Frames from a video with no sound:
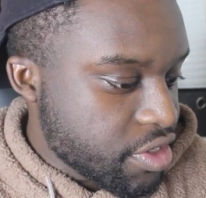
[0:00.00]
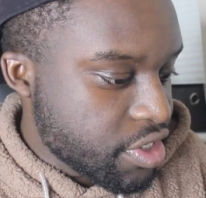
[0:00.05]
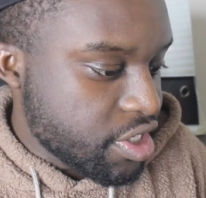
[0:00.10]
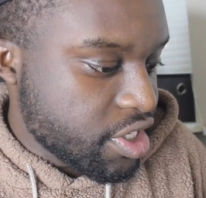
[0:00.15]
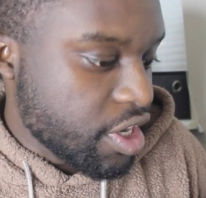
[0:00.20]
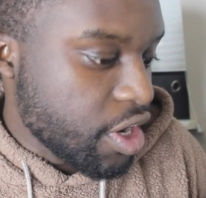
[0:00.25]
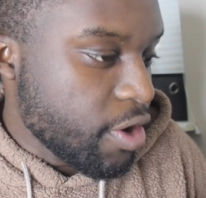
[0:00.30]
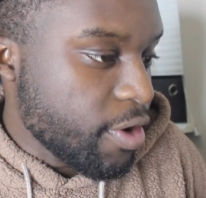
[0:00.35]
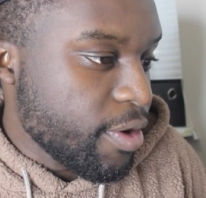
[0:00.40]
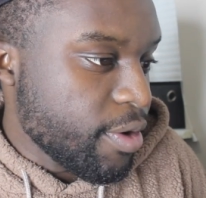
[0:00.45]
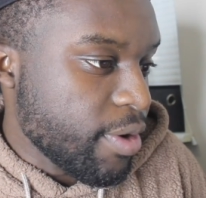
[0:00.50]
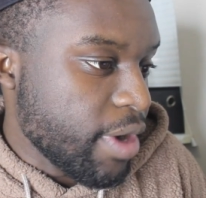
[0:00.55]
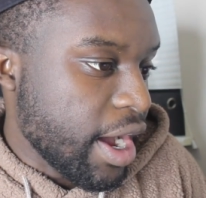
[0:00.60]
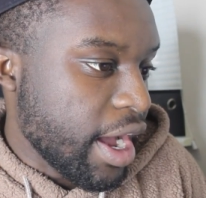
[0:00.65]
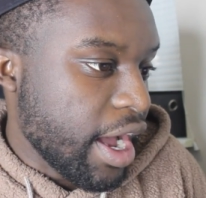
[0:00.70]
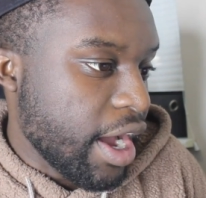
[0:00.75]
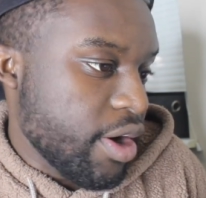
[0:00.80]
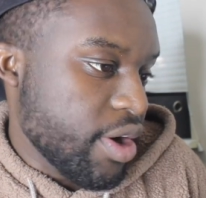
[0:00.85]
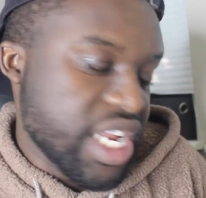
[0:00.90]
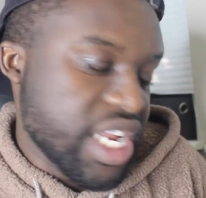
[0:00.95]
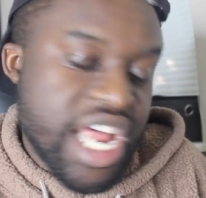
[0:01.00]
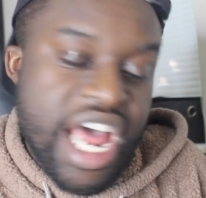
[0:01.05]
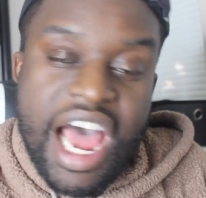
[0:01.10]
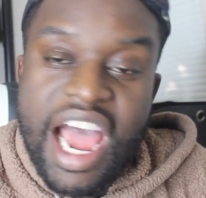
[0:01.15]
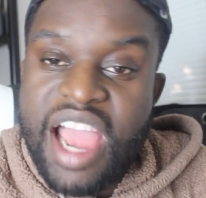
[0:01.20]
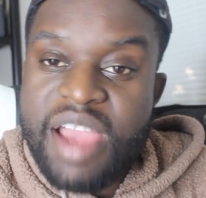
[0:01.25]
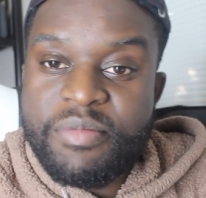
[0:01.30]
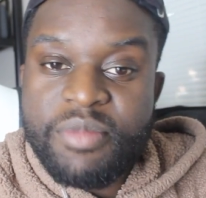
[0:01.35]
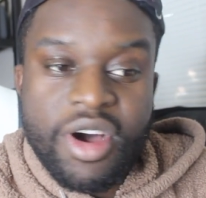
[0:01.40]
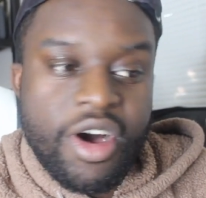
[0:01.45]
So
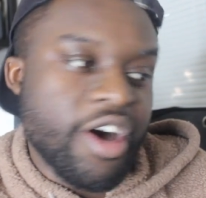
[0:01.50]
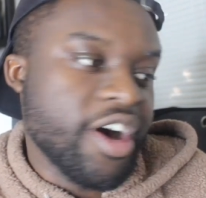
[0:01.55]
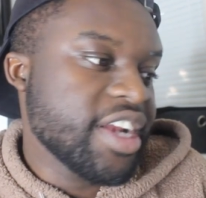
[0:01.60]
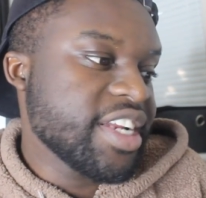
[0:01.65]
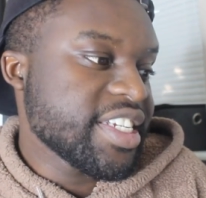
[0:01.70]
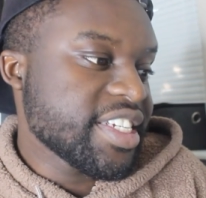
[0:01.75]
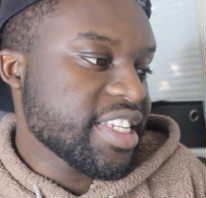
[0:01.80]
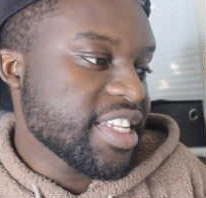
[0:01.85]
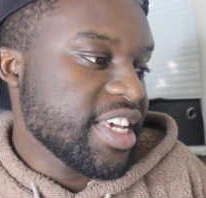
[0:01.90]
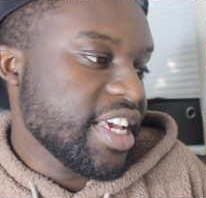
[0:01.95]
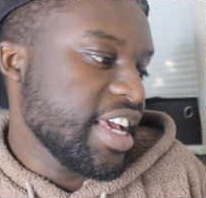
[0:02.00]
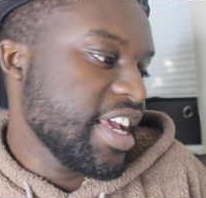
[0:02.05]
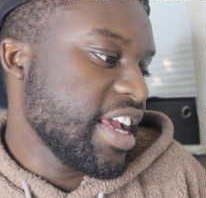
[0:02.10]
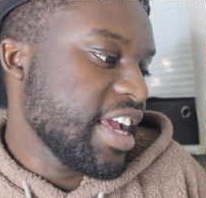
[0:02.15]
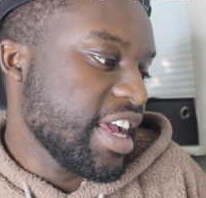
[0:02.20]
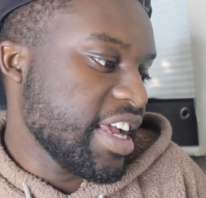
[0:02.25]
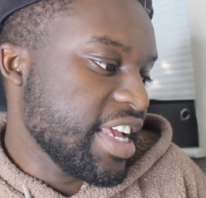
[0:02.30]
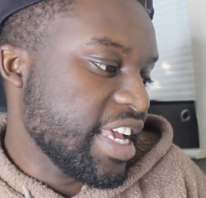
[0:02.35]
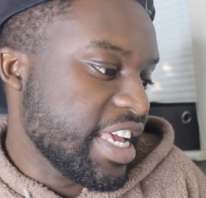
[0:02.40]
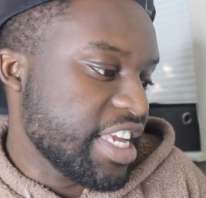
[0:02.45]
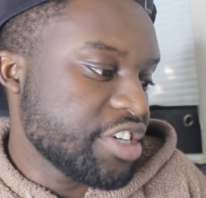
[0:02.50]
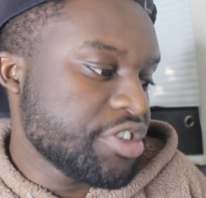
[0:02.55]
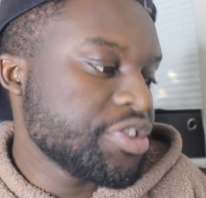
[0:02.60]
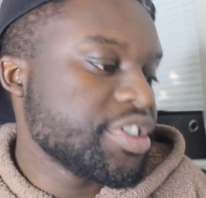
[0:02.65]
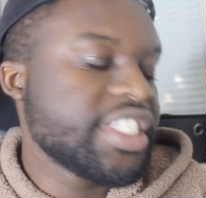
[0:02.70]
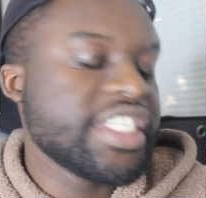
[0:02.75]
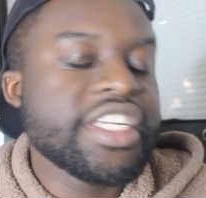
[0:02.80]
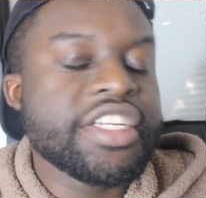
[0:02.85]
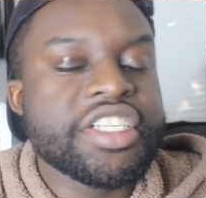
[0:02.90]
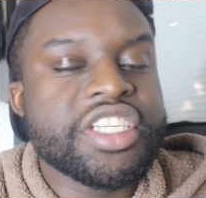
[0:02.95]
I'm honestly
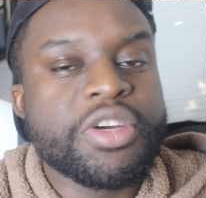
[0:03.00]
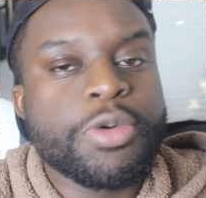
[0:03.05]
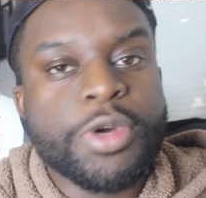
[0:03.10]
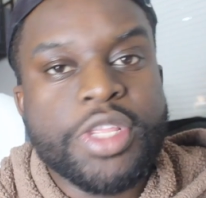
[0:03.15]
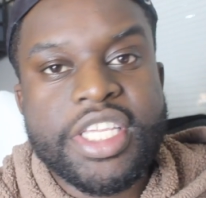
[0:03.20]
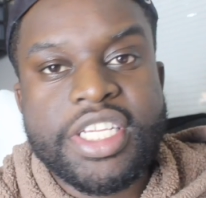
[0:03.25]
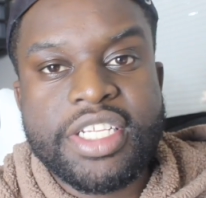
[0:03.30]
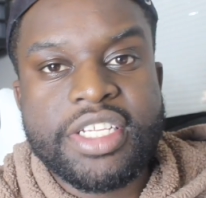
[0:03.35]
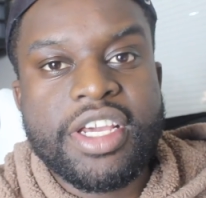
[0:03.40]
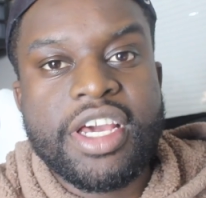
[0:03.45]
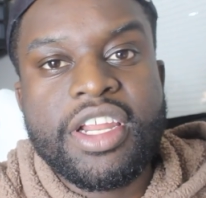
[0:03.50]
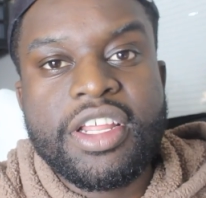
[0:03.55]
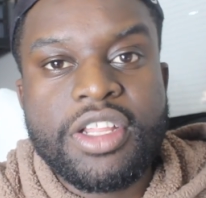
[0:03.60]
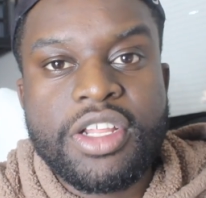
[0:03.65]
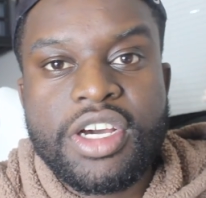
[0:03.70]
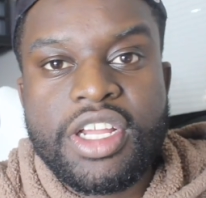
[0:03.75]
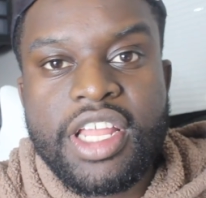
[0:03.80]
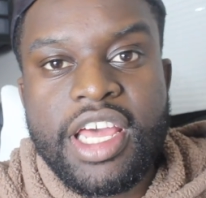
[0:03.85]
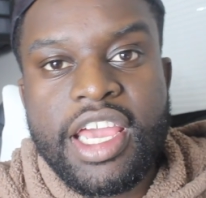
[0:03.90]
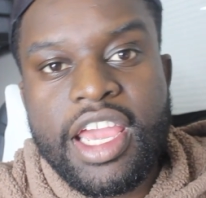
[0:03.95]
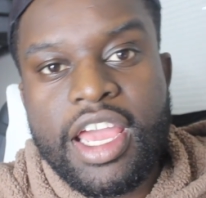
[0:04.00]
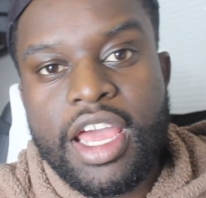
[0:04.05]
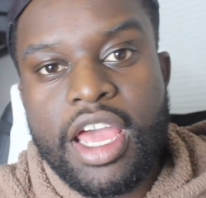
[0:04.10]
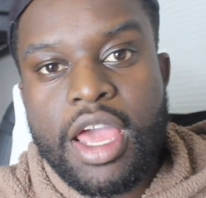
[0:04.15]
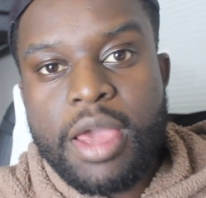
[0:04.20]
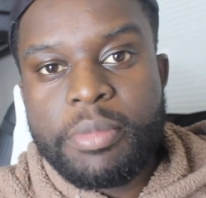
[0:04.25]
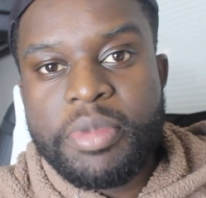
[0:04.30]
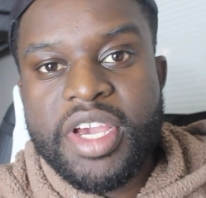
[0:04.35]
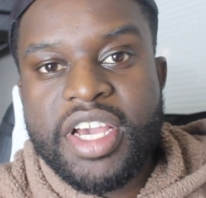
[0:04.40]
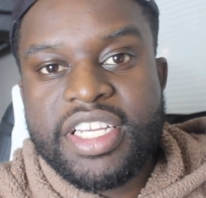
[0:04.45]
interested to see what this is going to look like
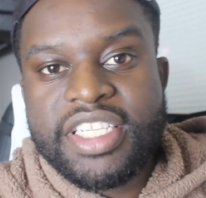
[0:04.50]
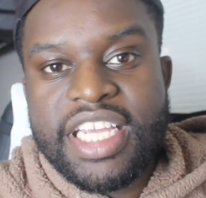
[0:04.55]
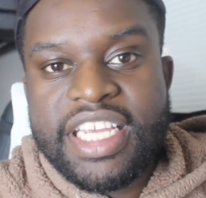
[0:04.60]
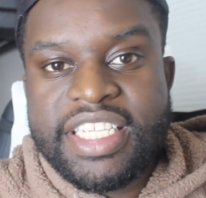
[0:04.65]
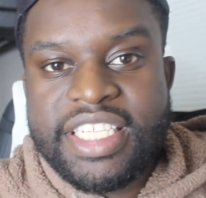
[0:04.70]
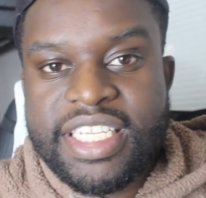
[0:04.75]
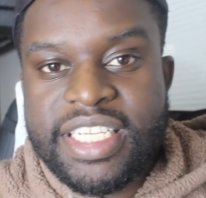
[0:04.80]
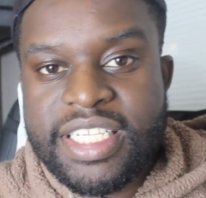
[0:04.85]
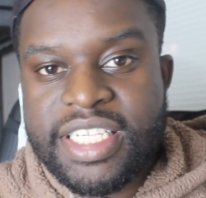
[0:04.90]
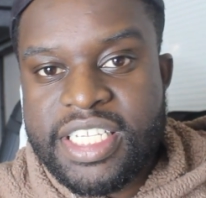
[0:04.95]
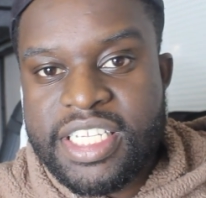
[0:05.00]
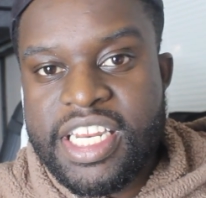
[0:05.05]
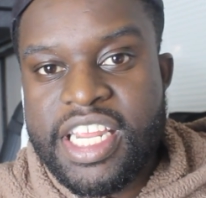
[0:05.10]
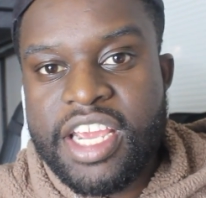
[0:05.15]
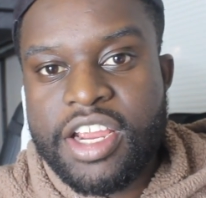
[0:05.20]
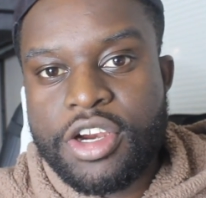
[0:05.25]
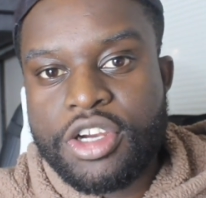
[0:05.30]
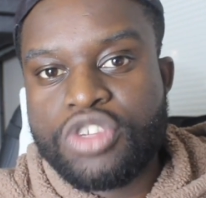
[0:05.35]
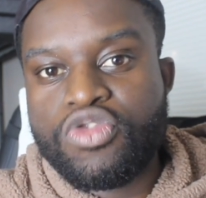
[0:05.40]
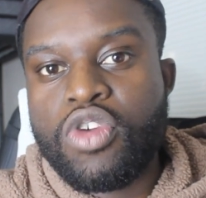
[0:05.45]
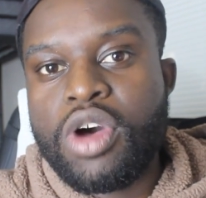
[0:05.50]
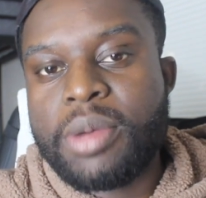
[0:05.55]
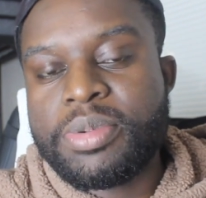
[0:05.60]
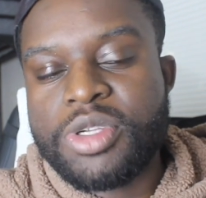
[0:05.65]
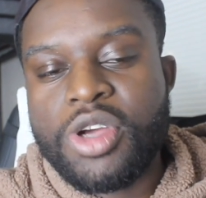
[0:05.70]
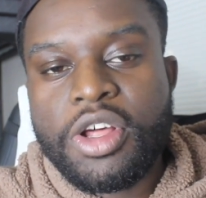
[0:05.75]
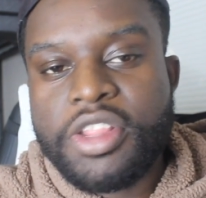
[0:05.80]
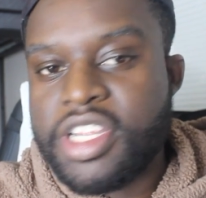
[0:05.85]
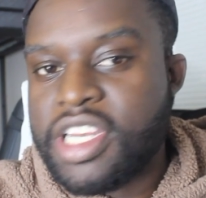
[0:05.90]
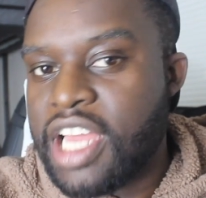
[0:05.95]
because I see sneaker
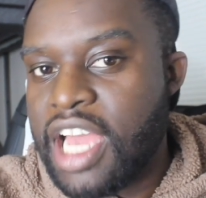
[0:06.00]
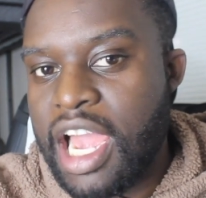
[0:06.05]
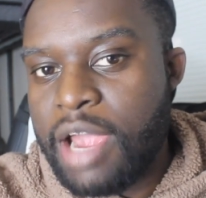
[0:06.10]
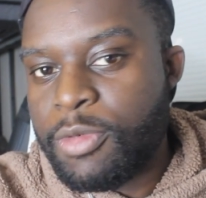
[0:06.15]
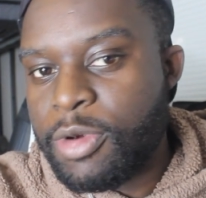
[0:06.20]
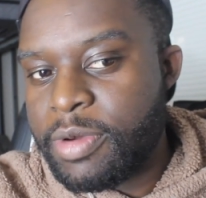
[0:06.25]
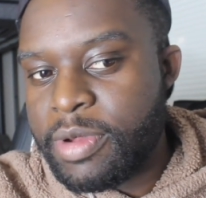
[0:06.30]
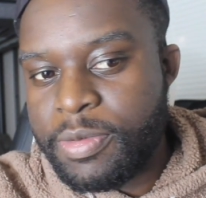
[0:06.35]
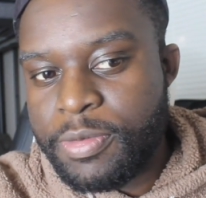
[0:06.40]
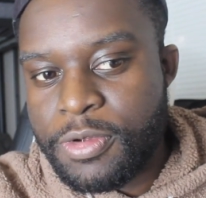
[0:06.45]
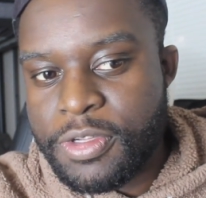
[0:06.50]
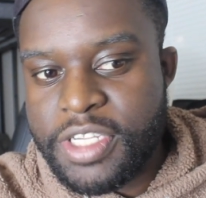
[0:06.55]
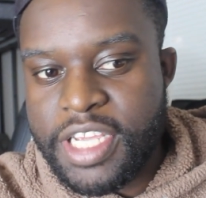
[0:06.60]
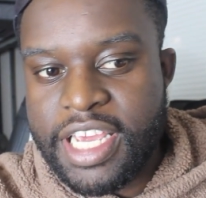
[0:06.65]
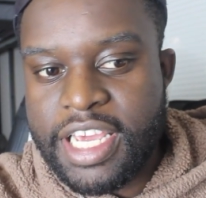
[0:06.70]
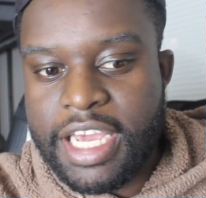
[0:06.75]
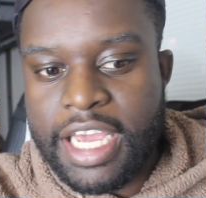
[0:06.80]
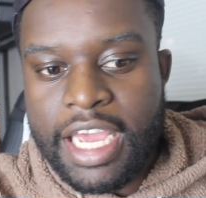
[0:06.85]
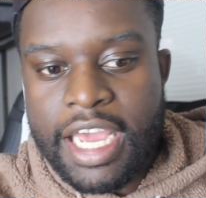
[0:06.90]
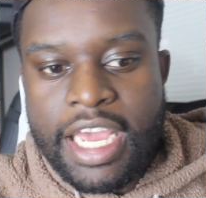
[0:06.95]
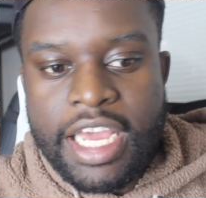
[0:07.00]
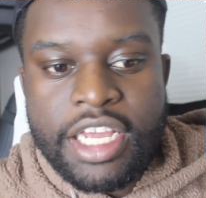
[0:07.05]
swaps all the time where people take